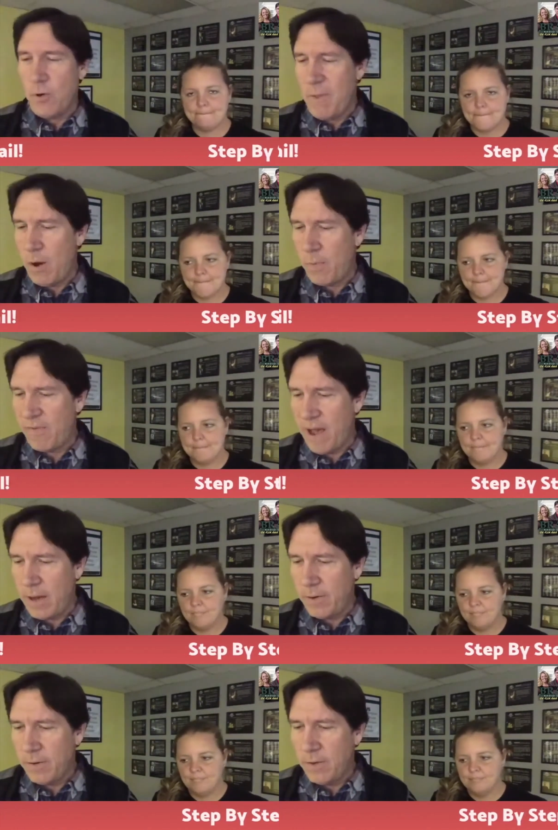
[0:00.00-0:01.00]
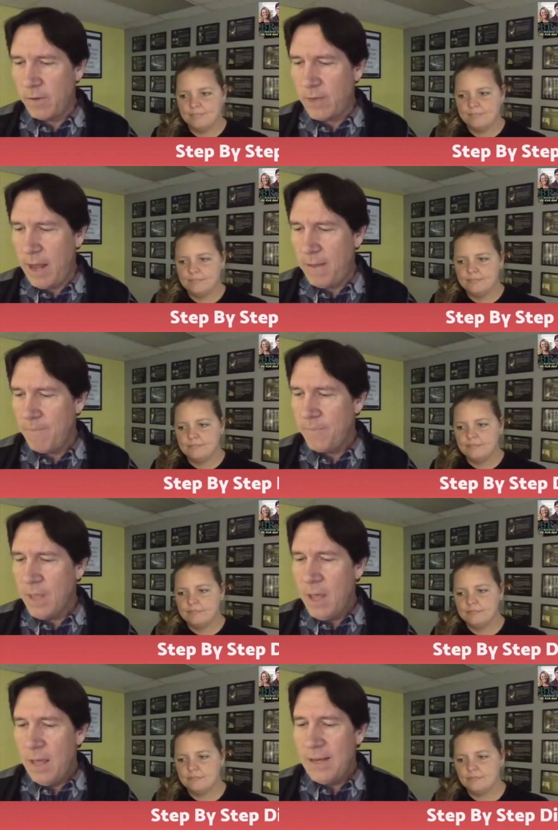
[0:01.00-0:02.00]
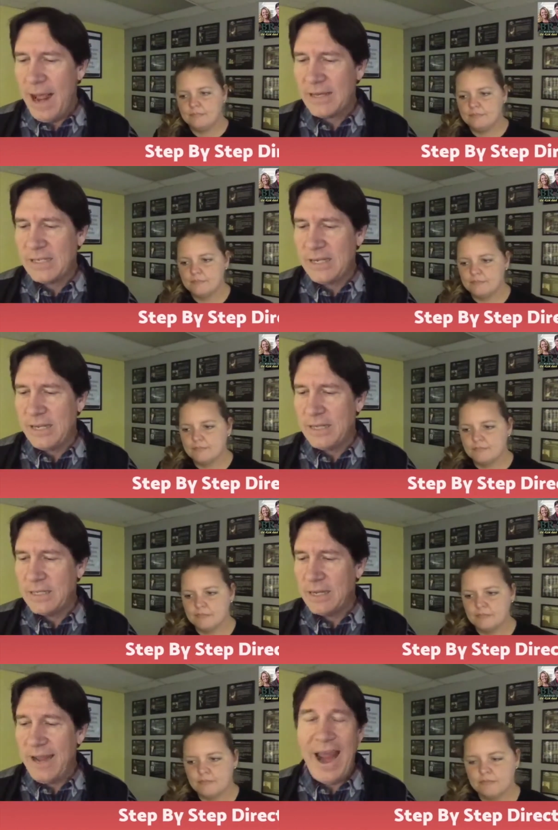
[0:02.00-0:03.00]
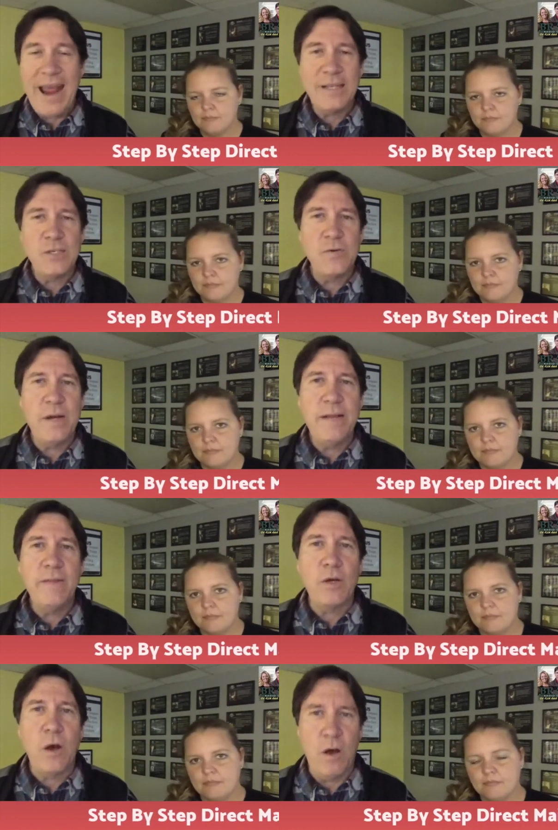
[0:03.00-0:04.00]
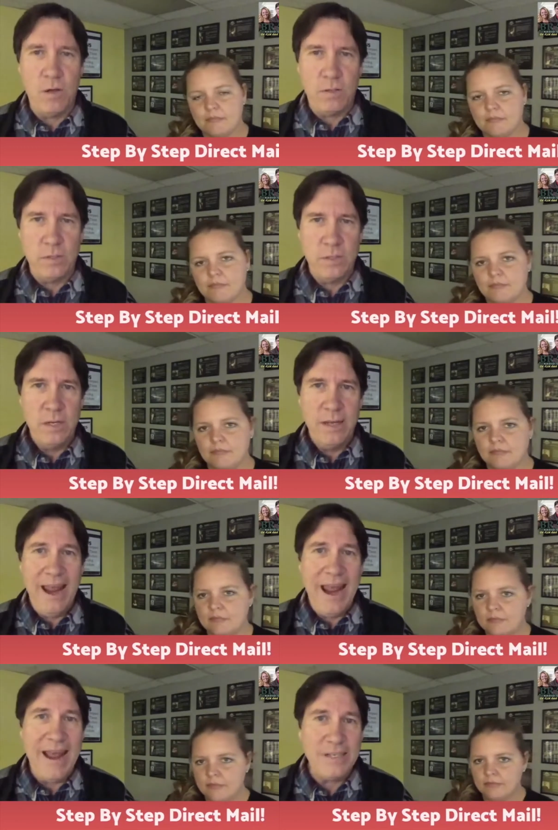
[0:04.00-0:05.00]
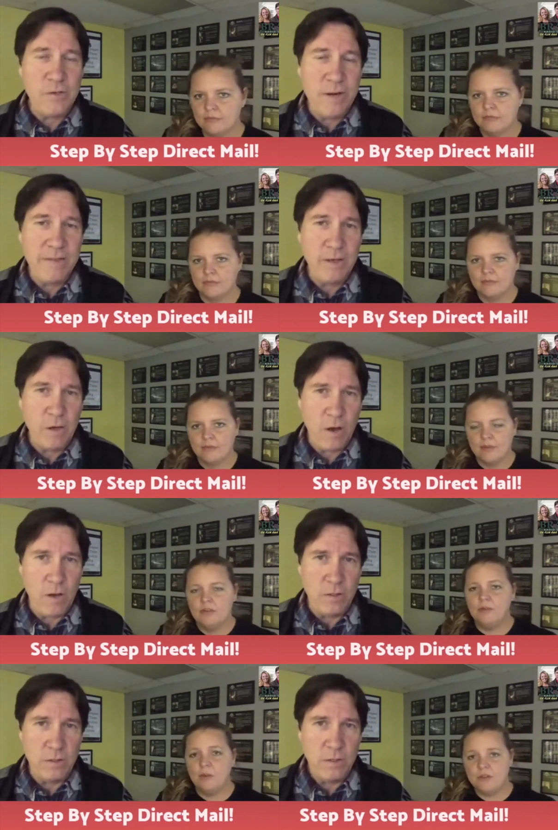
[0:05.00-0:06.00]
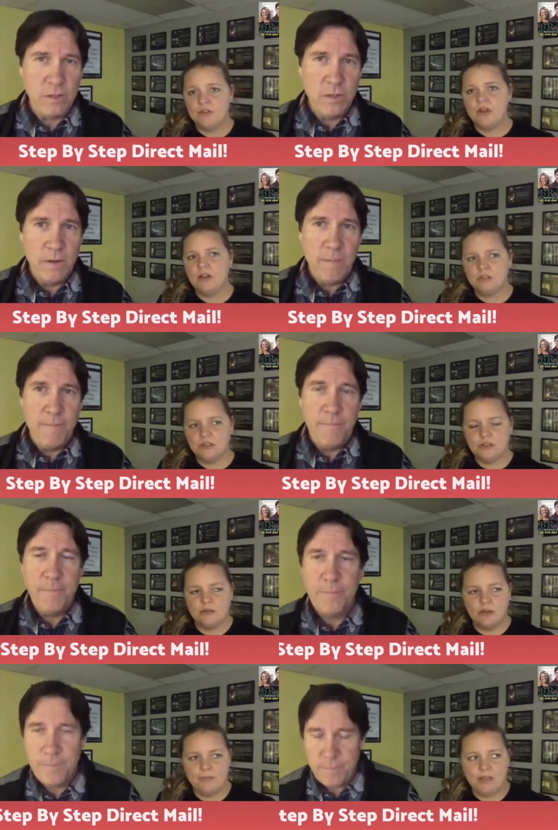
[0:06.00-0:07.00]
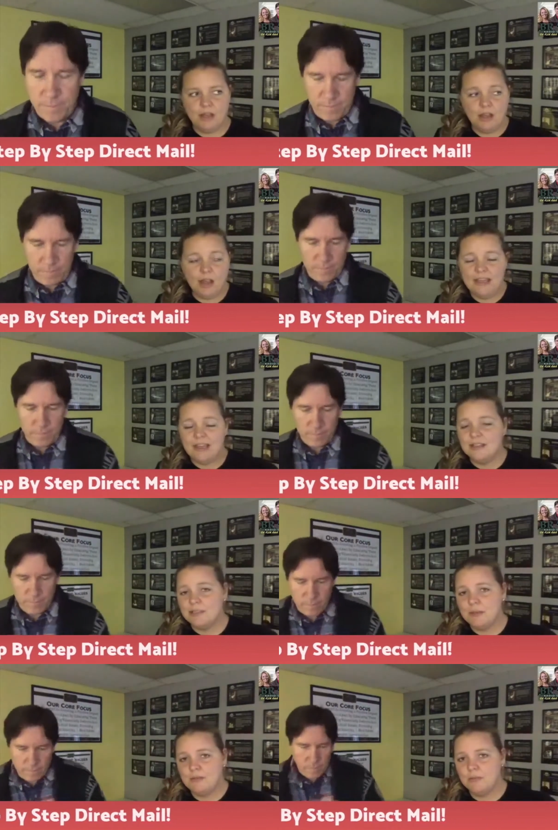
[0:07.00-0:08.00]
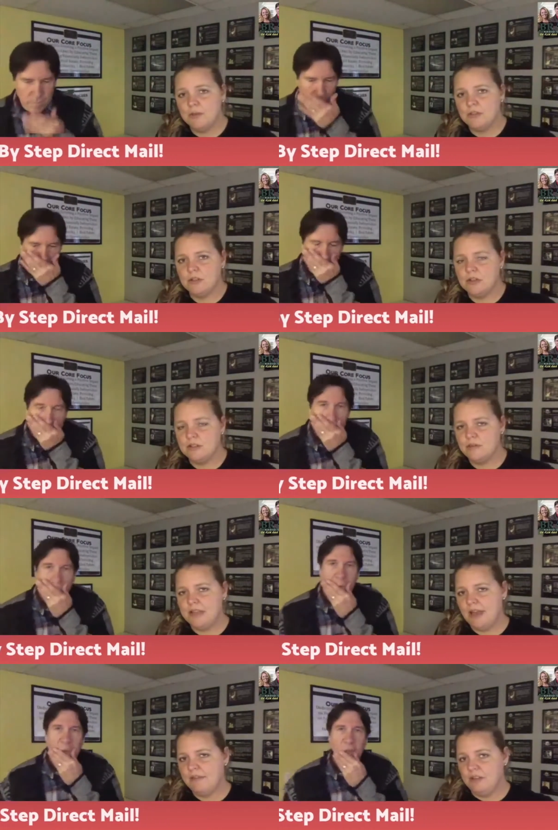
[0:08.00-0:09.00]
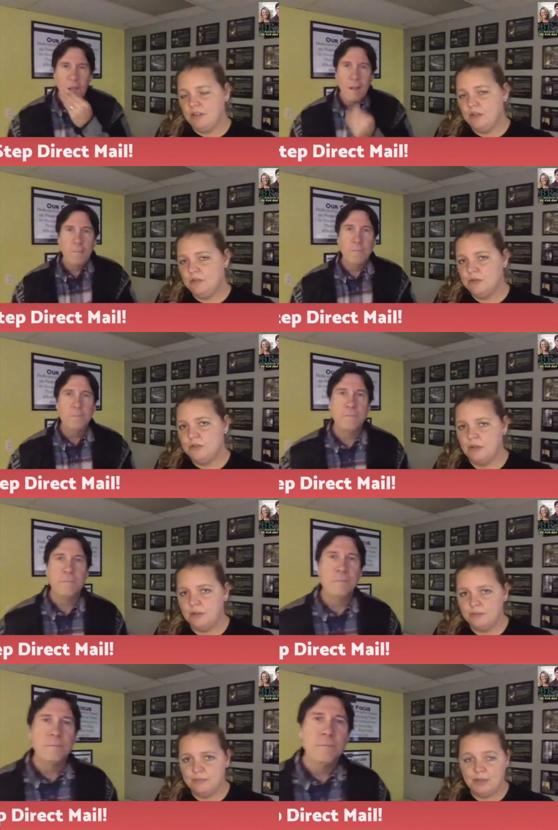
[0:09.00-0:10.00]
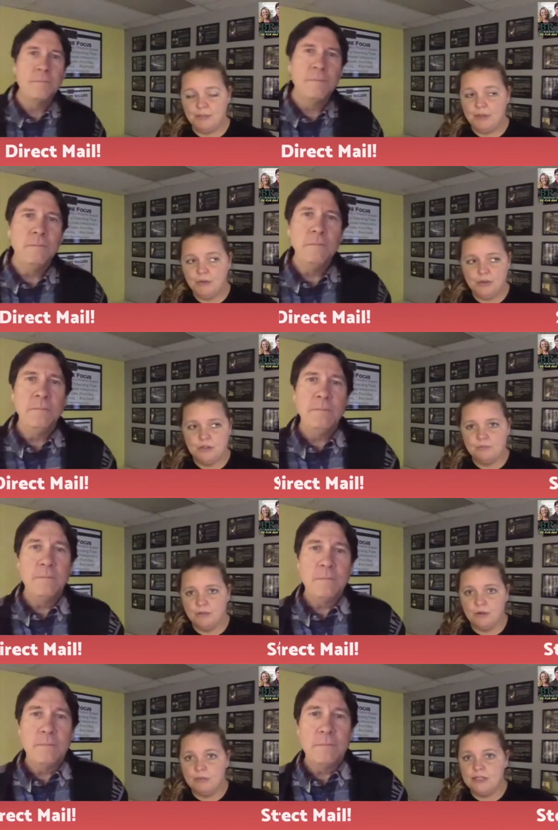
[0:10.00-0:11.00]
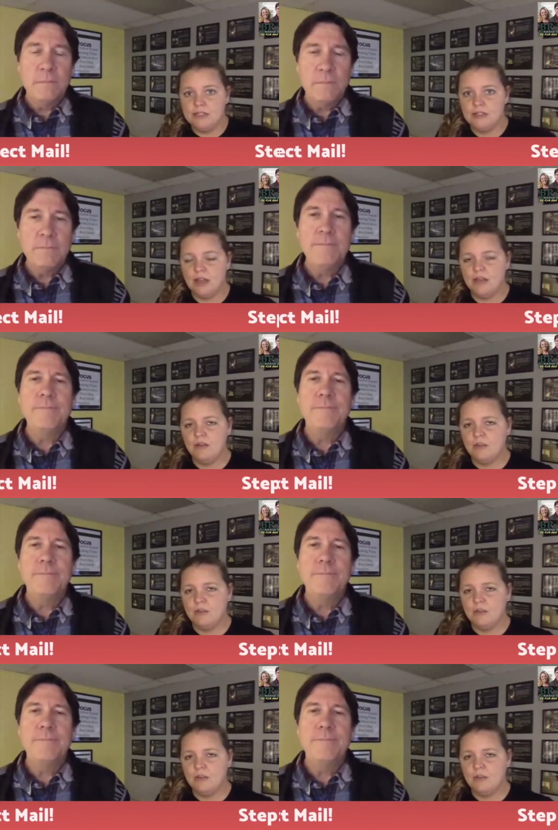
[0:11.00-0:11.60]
Speaker 1: mail provider. Okay. Next is answering the calls answering the calls. The
Speaker 2: postcards, uh, I mean, I, I can't speak for postcards that we haven't used, um, but people use them for a reason. I know the